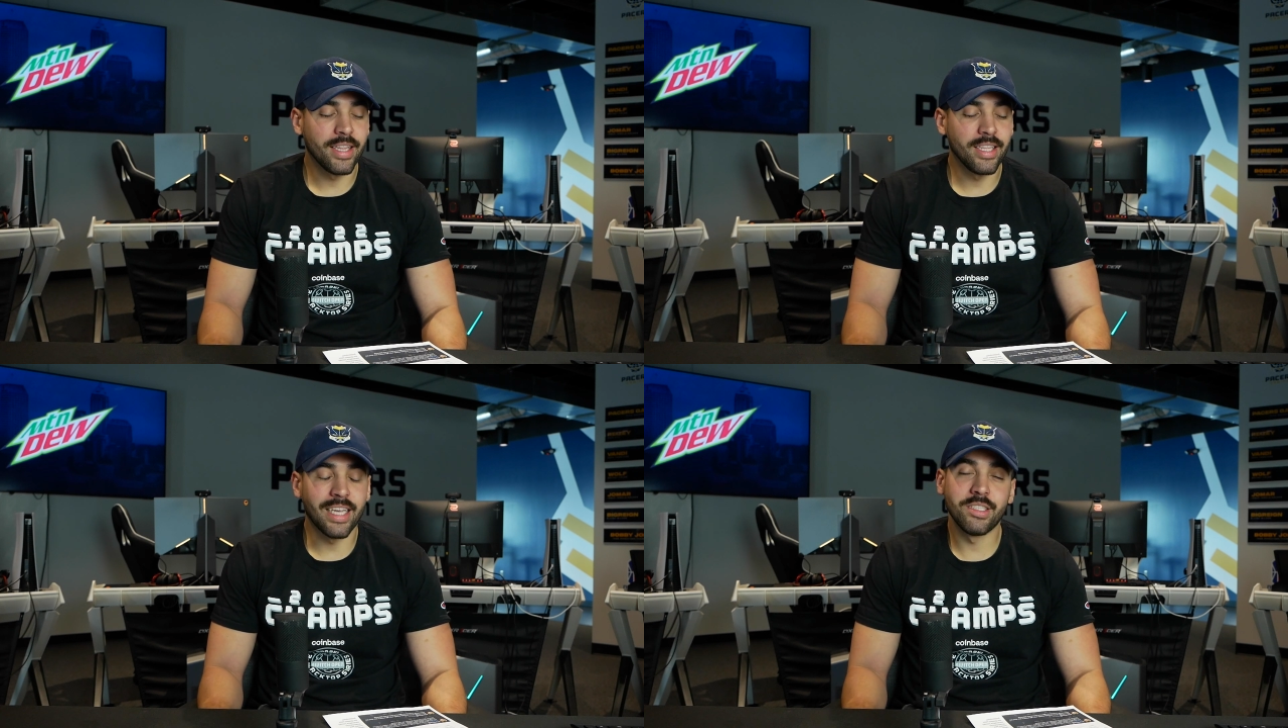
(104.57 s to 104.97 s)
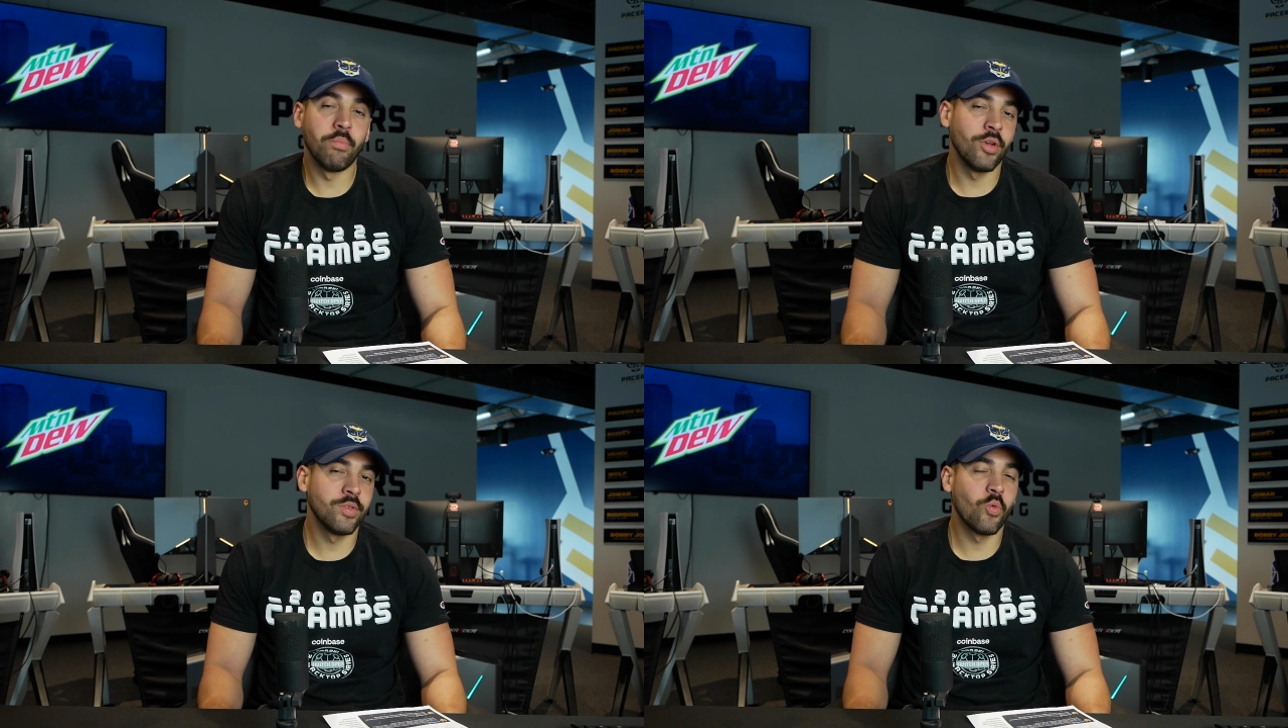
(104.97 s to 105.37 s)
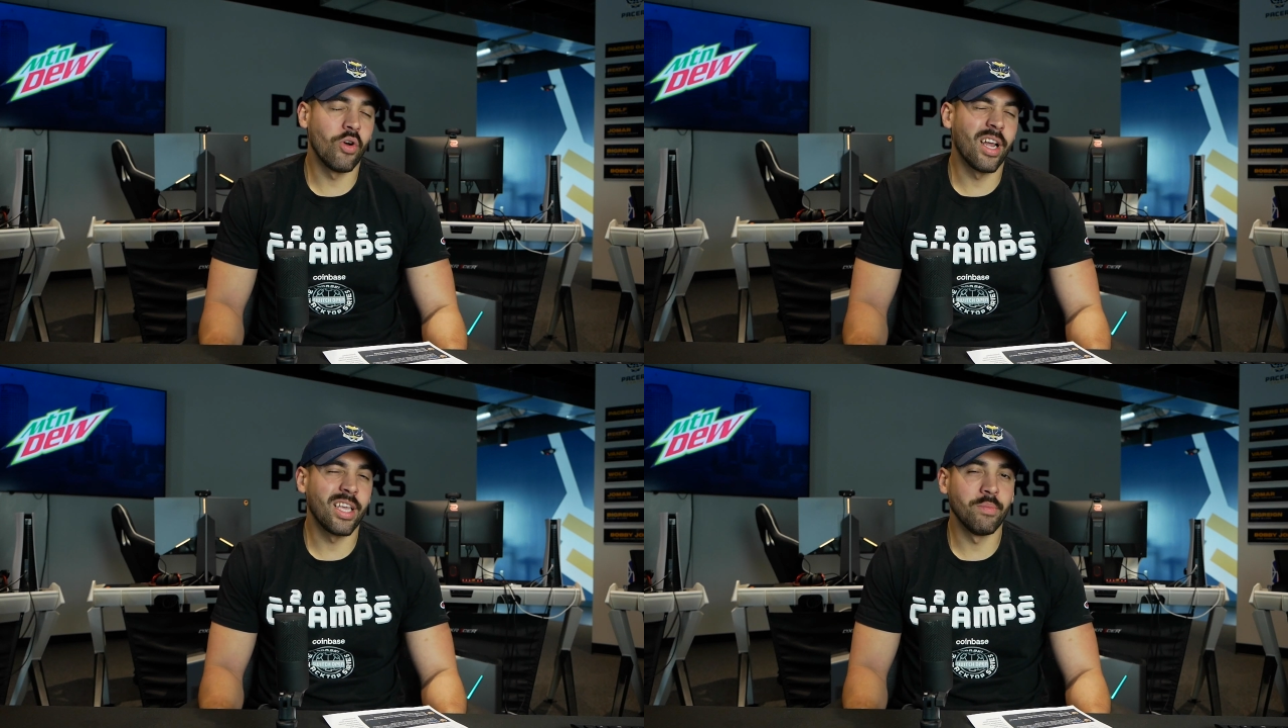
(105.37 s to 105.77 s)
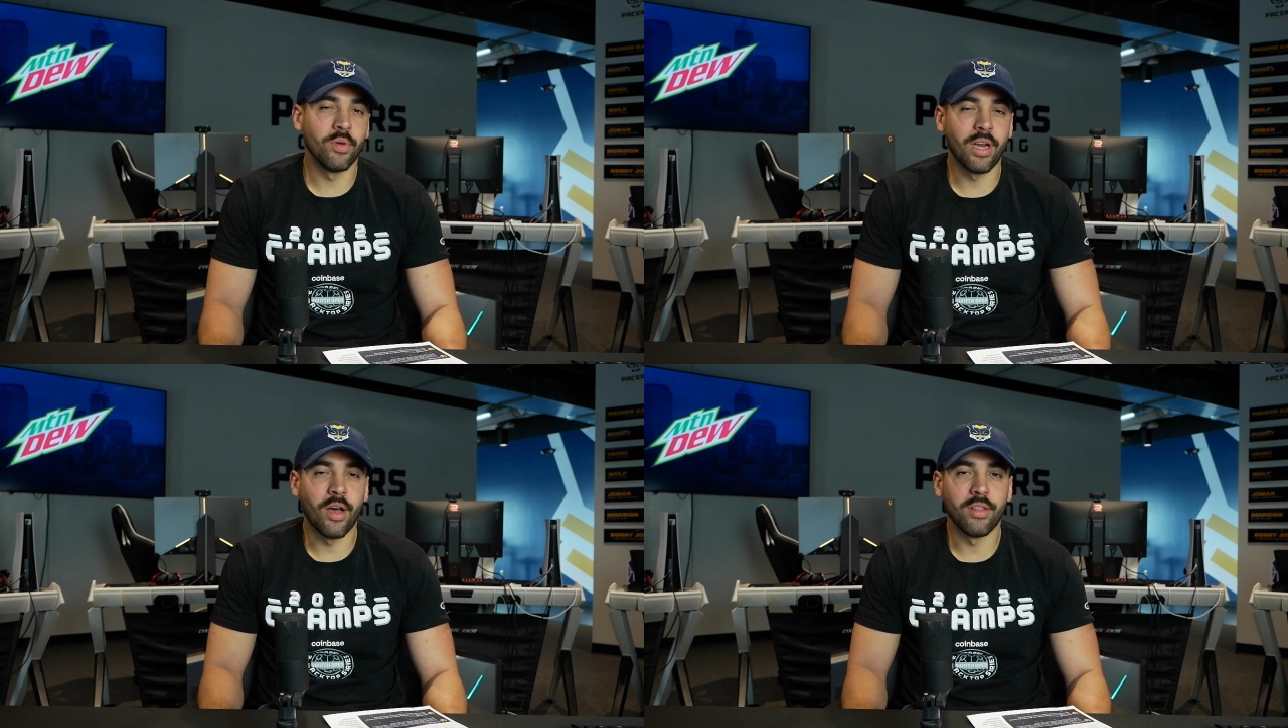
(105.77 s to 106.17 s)
think that's the best word I can
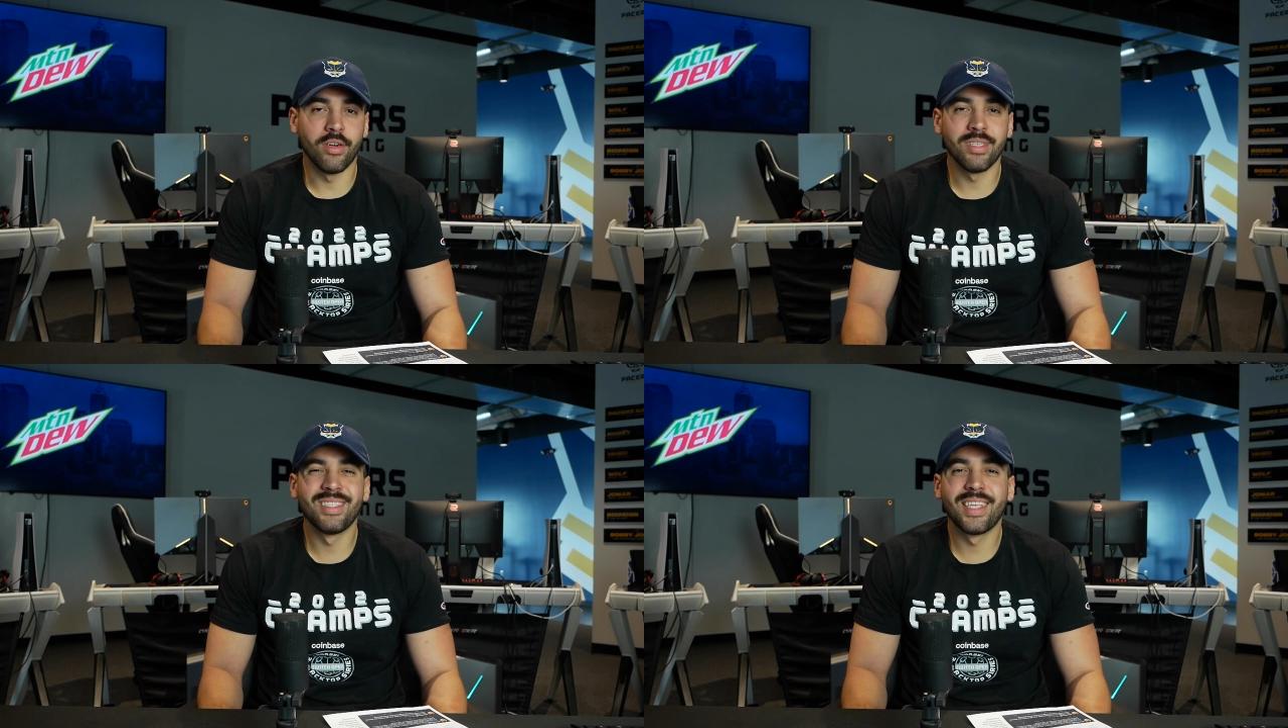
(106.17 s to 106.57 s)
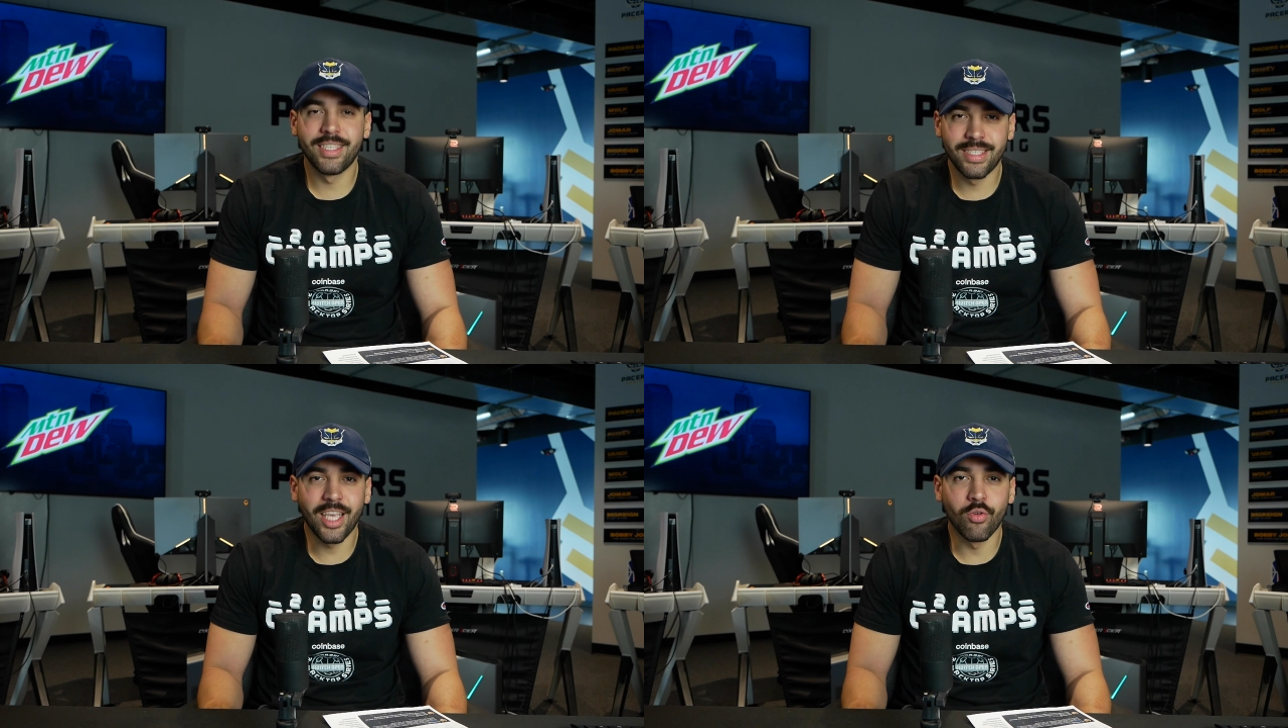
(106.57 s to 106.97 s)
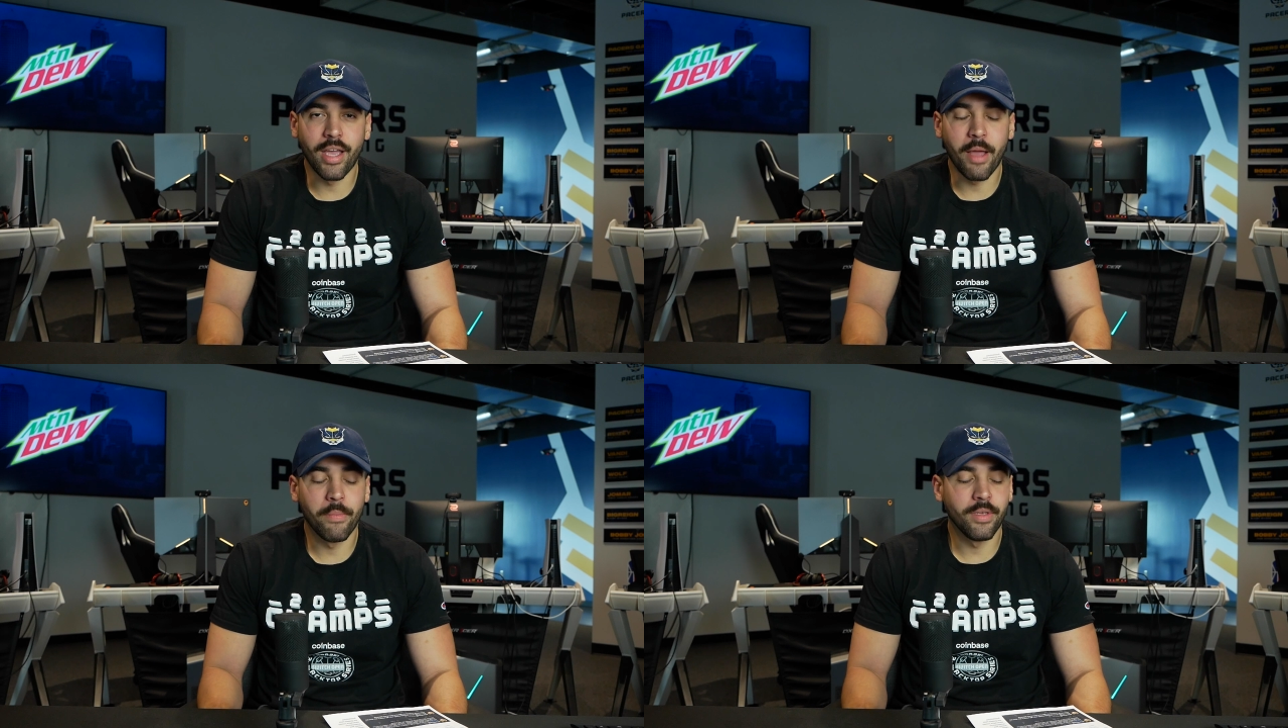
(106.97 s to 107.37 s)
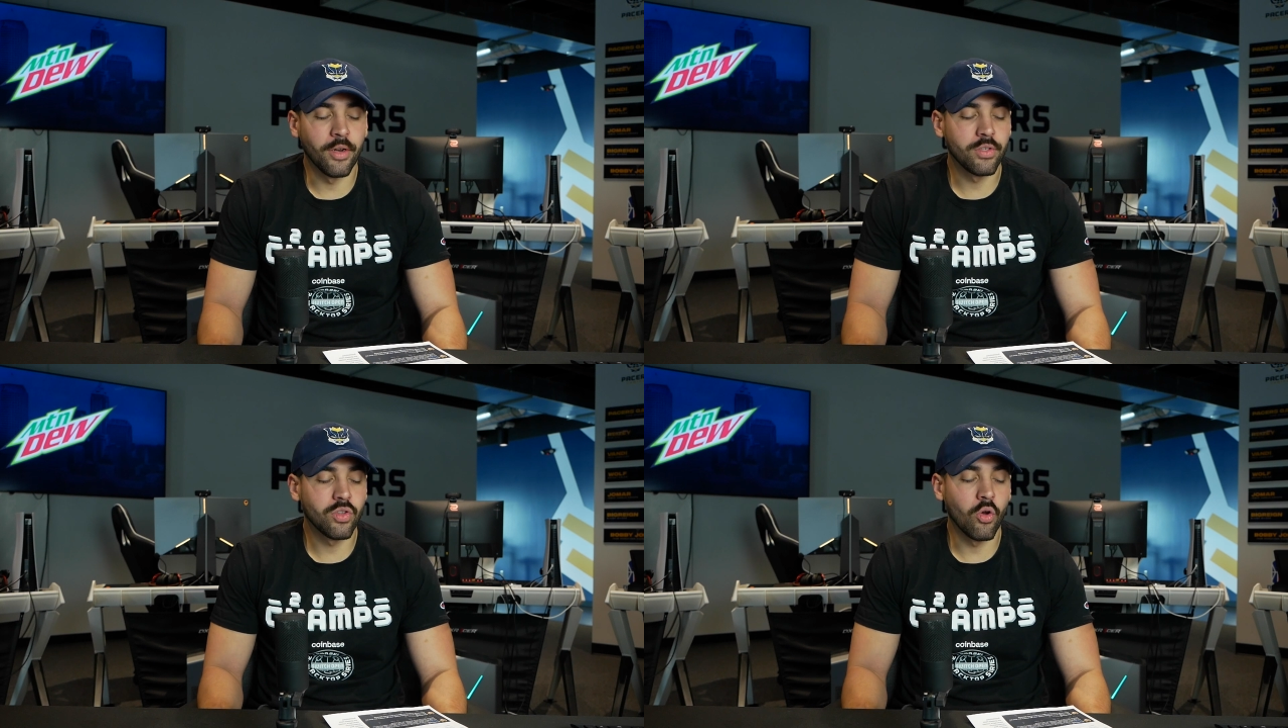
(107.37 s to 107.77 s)
put out there. It's skill gap,
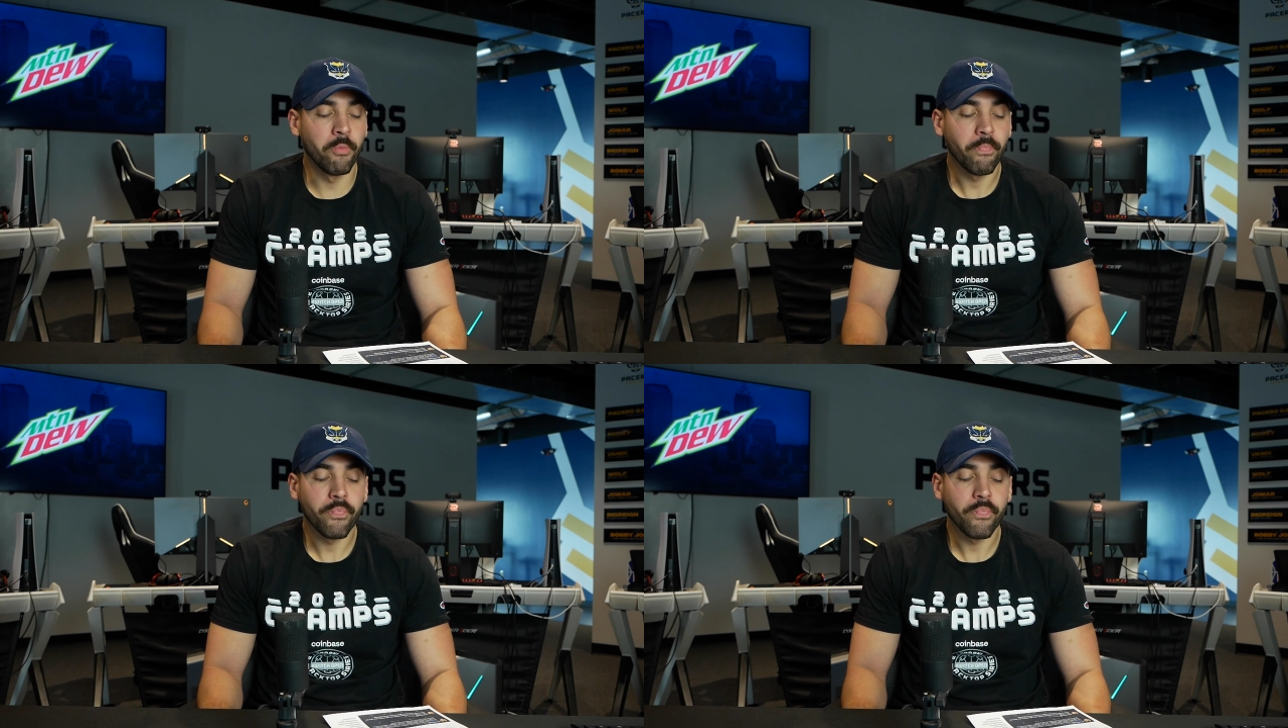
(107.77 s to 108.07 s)
So